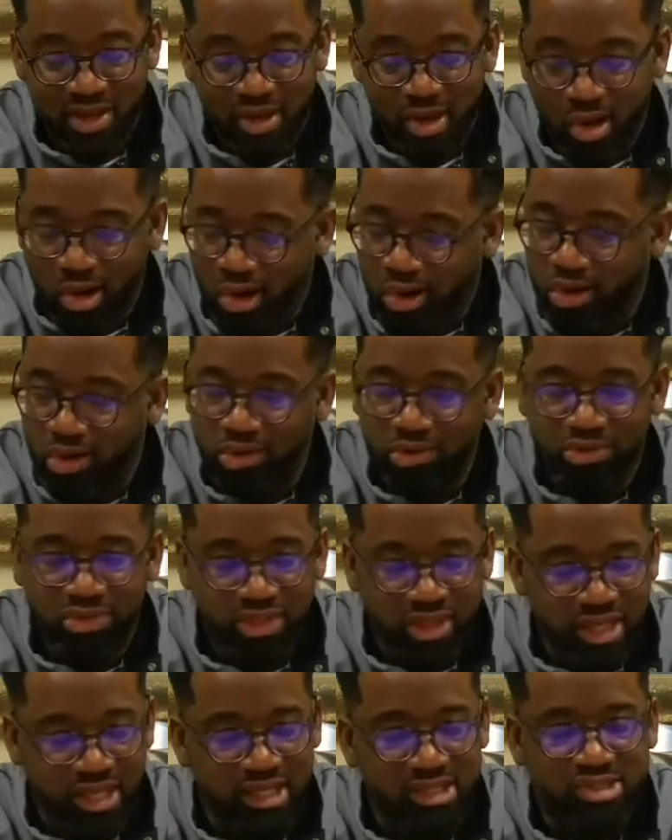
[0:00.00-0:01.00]
All
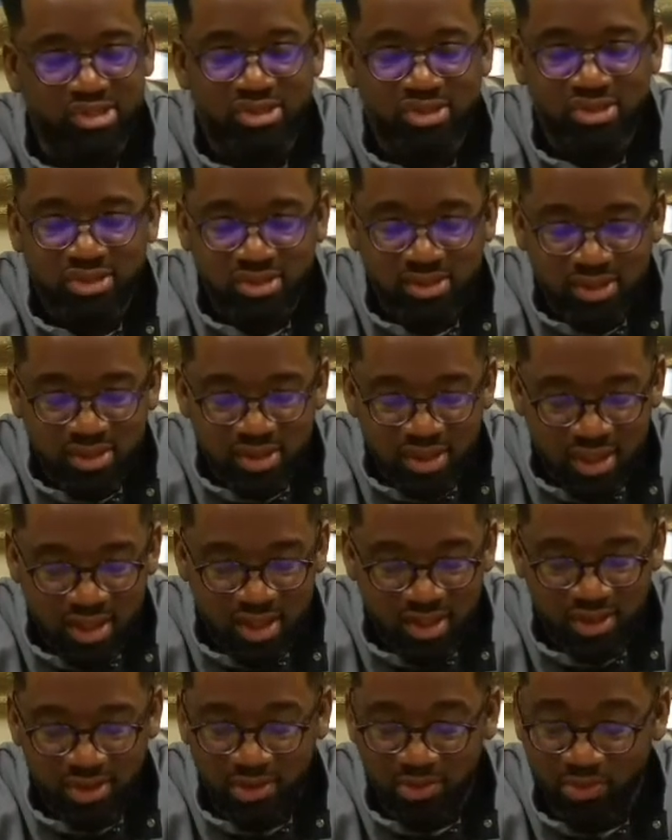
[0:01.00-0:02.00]
things
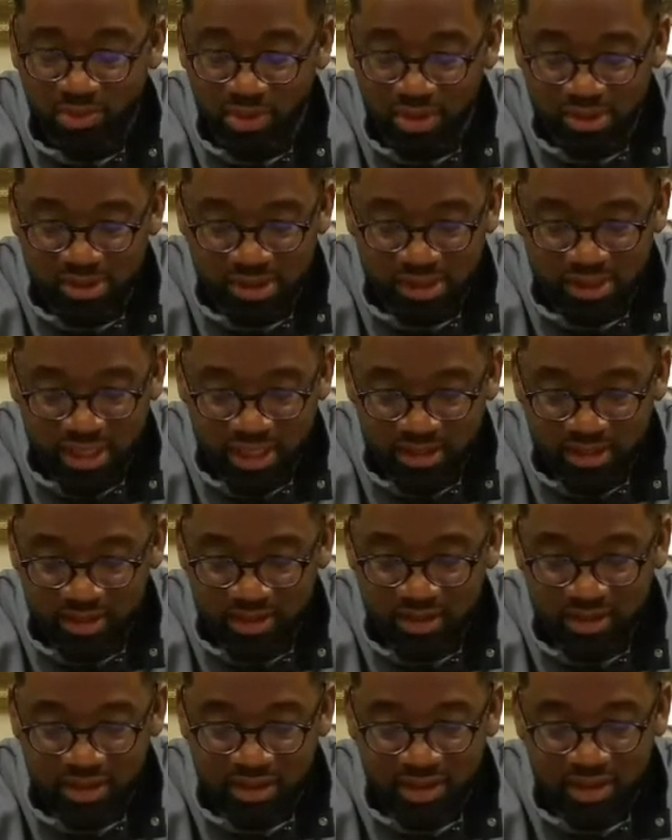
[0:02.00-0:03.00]
still work together
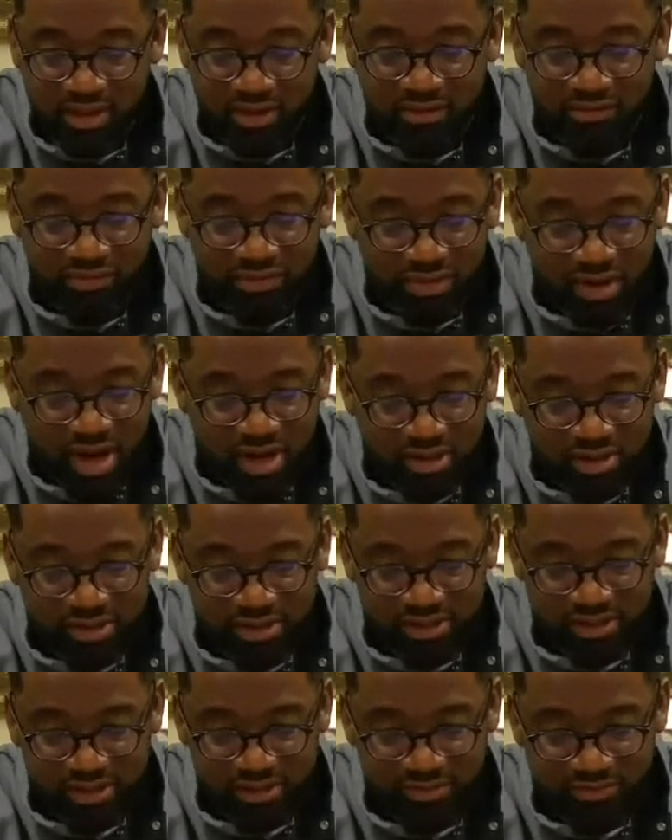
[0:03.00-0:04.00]
for our
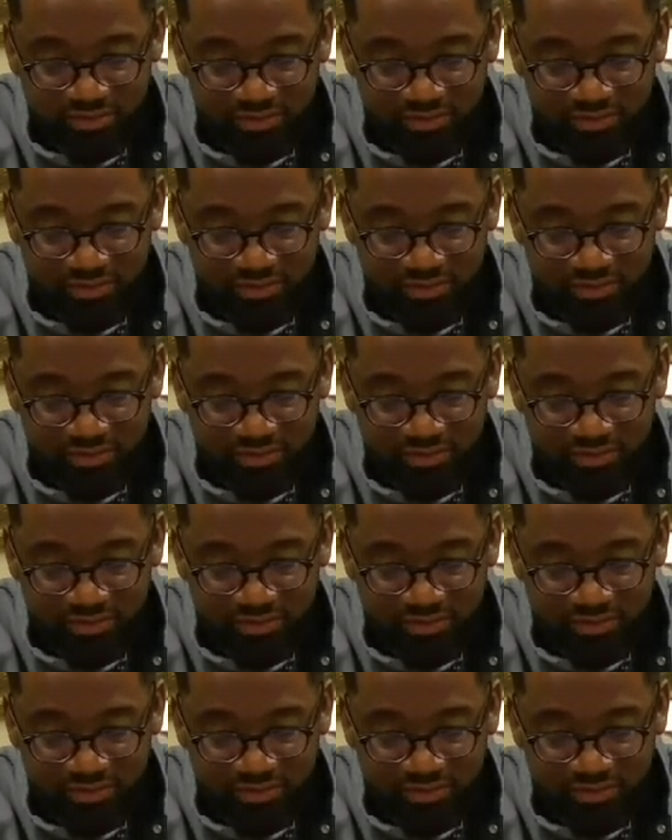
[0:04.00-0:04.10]
good,